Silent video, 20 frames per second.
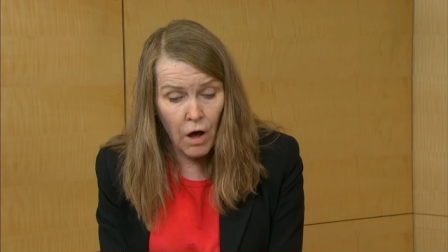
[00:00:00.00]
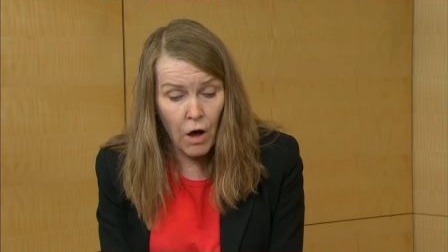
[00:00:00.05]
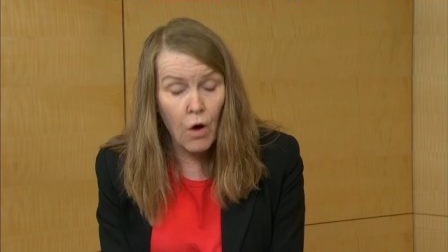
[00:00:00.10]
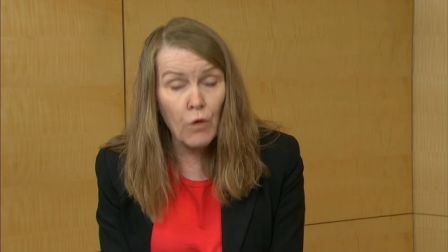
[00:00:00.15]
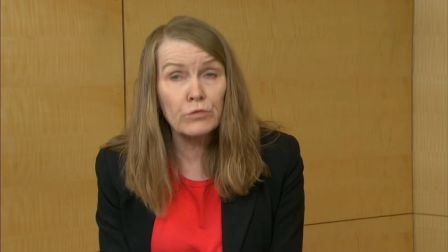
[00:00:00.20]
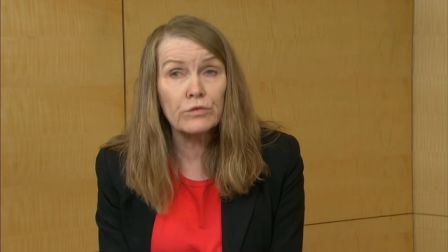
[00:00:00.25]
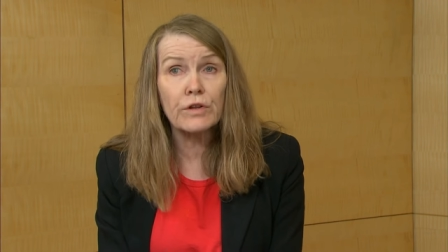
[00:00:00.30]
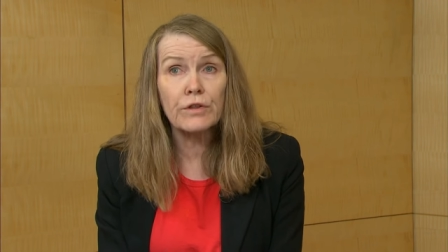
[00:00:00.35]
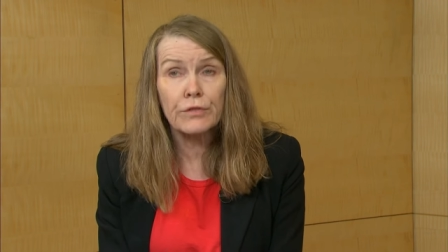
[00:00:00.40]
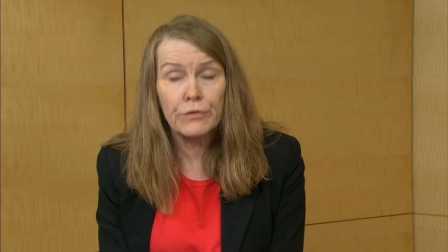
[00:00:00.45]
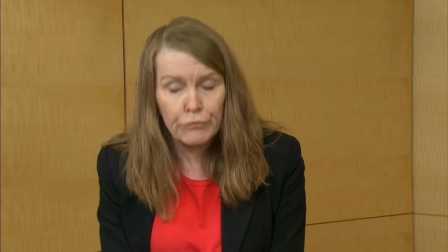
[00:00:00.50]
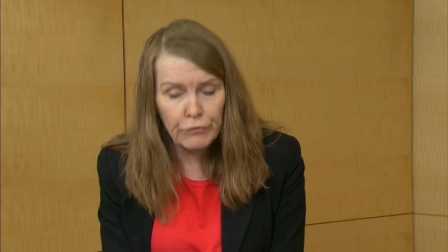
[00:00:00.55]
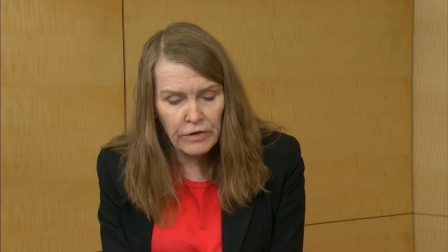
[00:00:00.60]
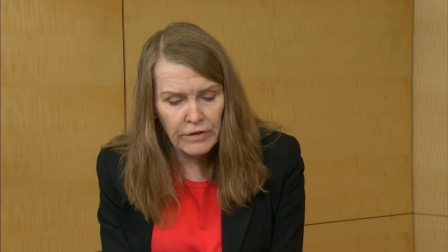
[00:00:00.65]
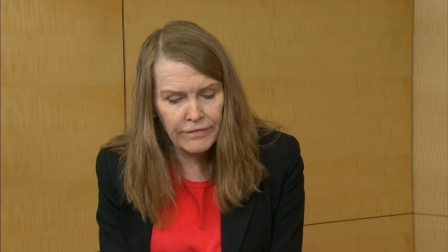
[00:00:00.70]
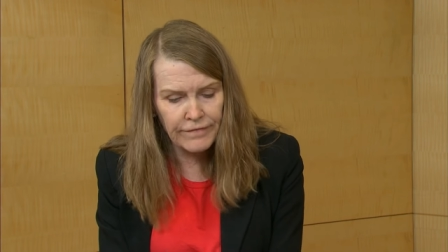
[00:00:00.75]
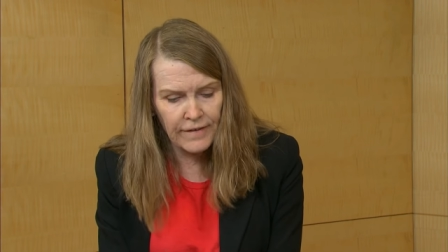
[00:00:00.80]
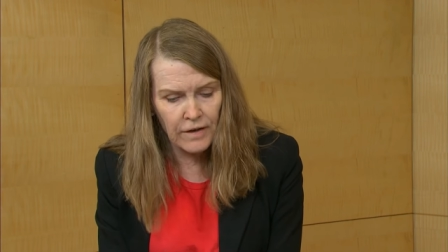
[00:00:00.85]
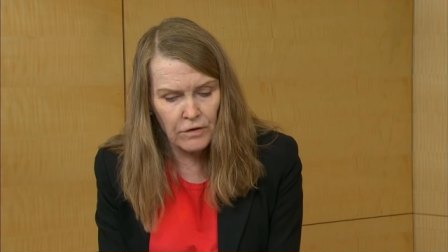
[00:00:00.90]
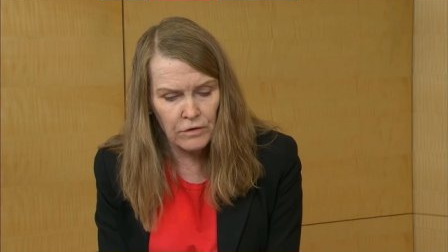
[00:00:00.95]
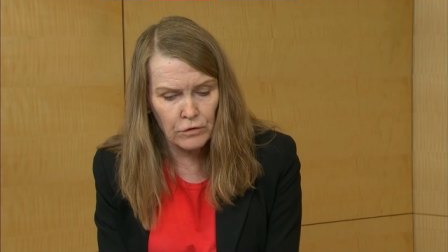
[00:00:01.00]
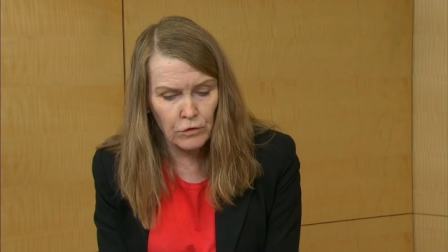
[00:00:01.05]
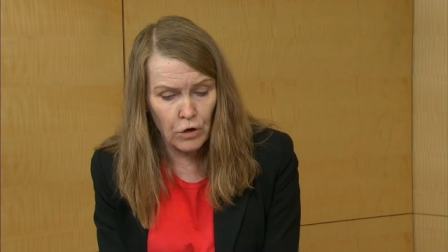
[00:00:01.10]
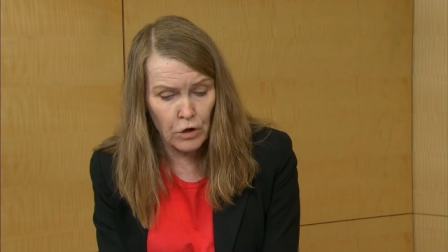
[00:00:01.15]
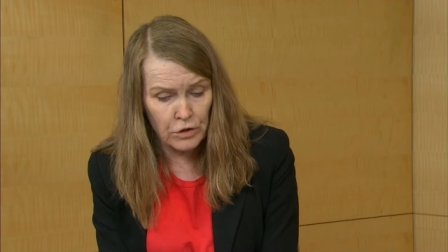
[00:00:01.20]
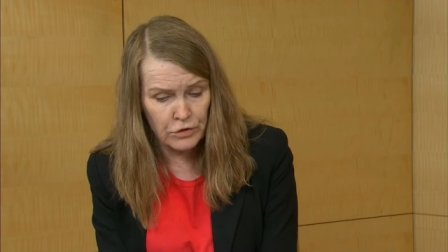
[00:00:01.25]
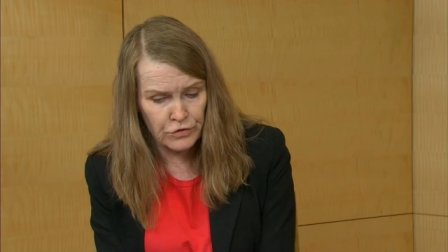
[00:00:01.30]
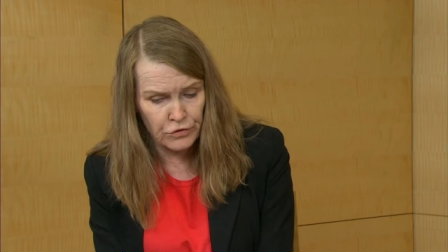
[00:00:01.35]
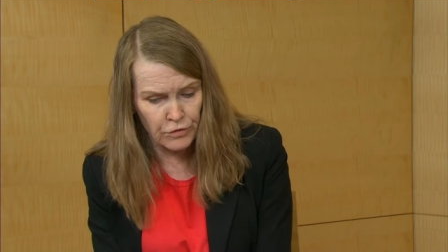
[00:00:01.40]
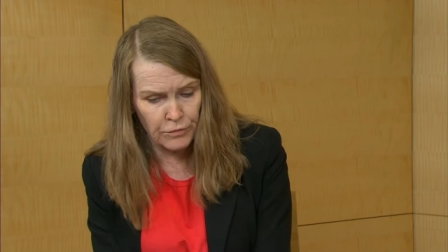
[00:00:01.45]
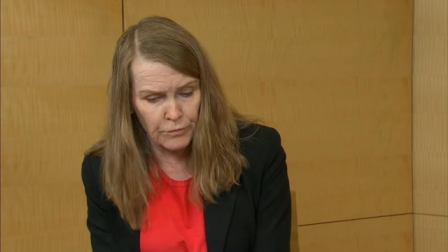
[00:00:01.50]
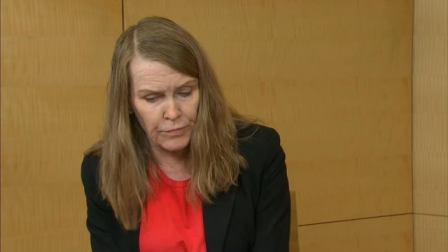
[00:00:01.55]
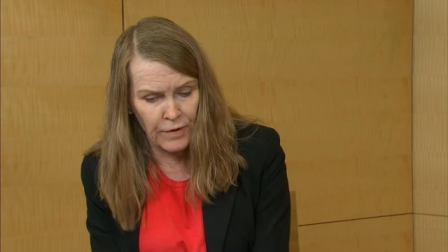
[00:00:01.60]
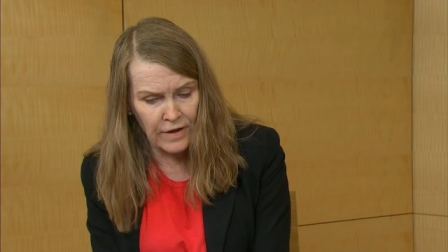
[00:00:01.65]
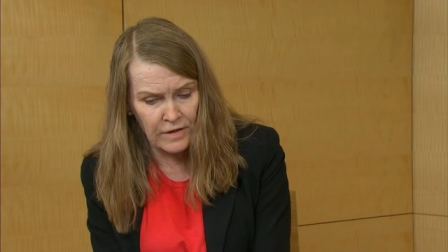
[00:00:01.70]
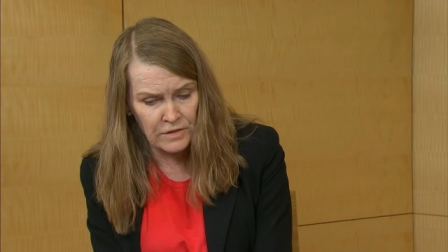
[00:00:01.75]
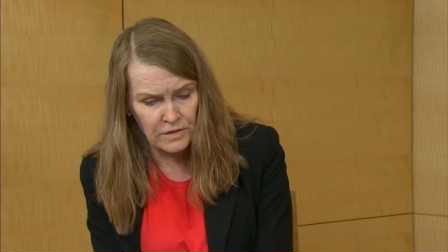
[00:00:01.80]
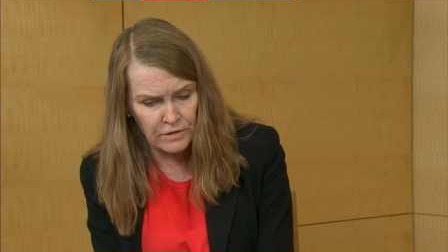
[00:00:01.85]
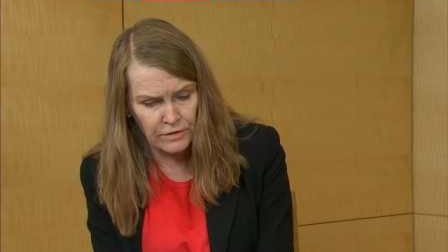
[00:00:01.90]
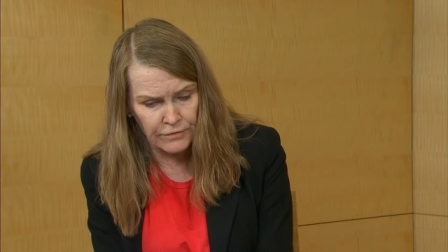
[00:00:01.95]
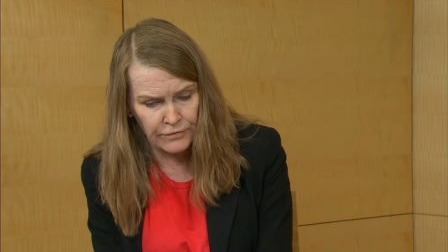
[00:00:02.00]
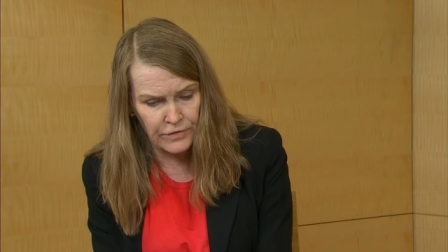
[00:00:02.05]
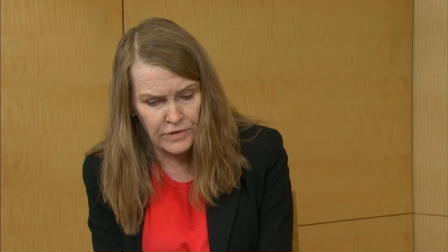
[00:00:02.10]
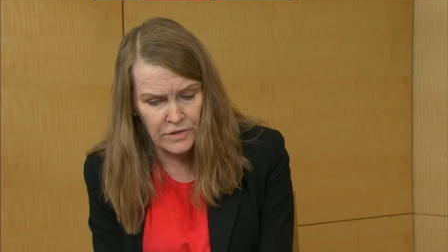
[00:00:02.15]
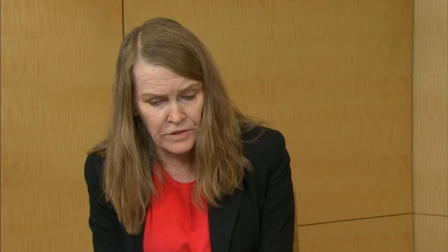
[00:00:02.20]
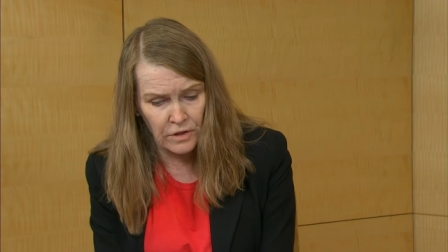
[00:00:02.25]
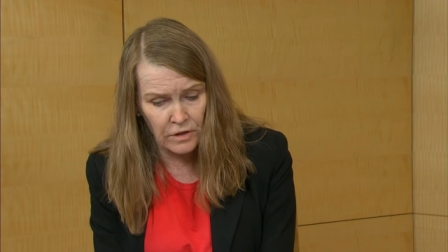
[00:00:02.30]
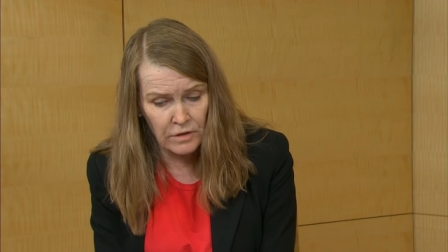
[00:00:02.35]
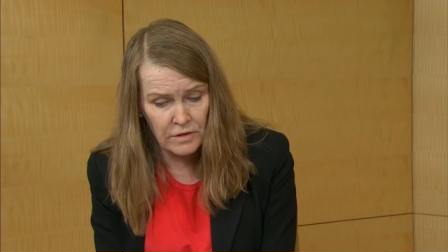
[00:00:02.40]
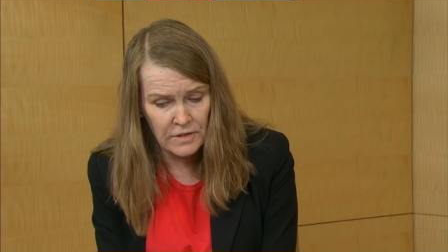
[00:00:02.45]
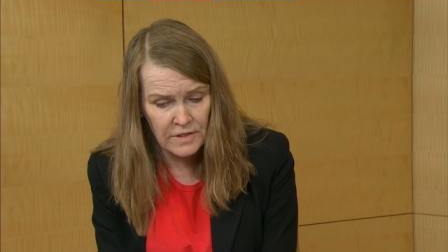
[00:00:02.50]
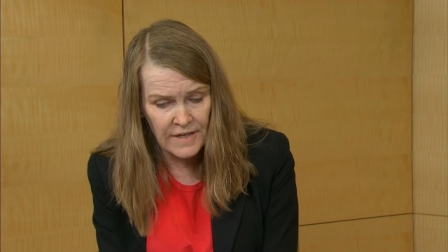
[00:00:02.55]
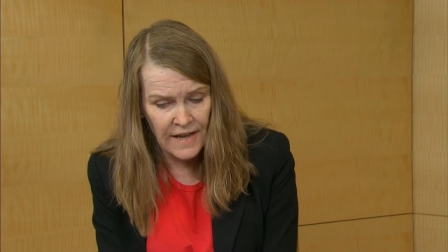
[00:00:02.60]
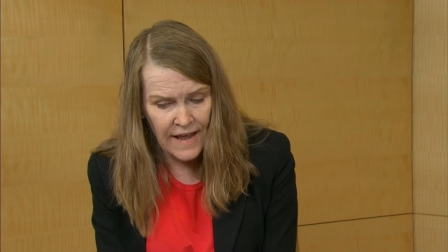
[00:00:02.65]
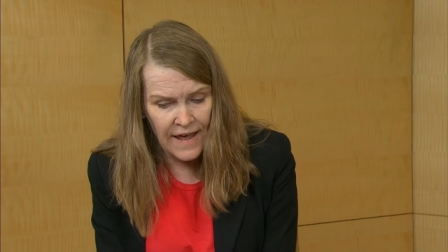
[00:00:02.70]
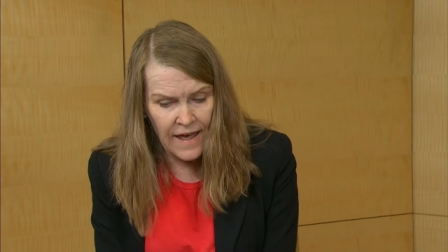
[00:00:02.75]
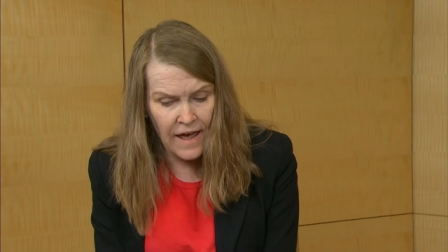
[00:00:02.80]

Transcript: Only three found long-term positive results.